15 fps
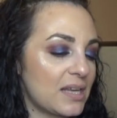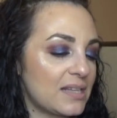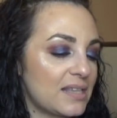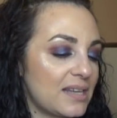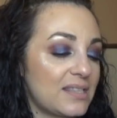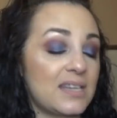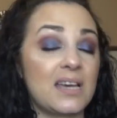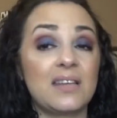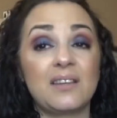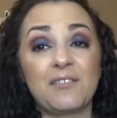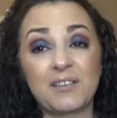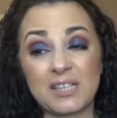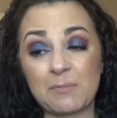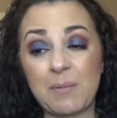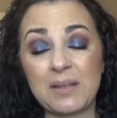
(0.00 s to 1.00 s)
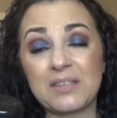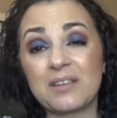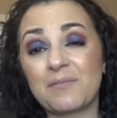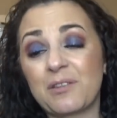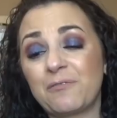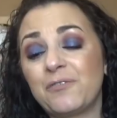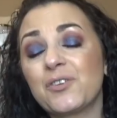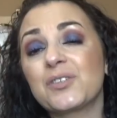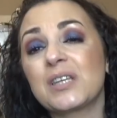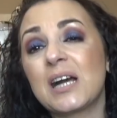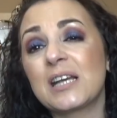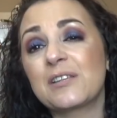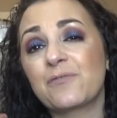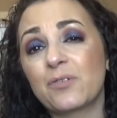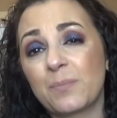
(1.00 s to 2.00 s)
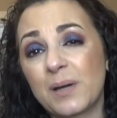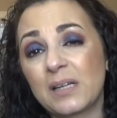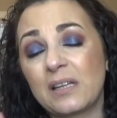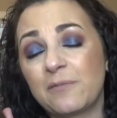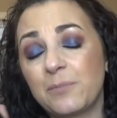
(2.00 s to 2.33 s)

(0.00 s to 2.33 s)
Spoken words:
As I said, expensive. The full size for a bottle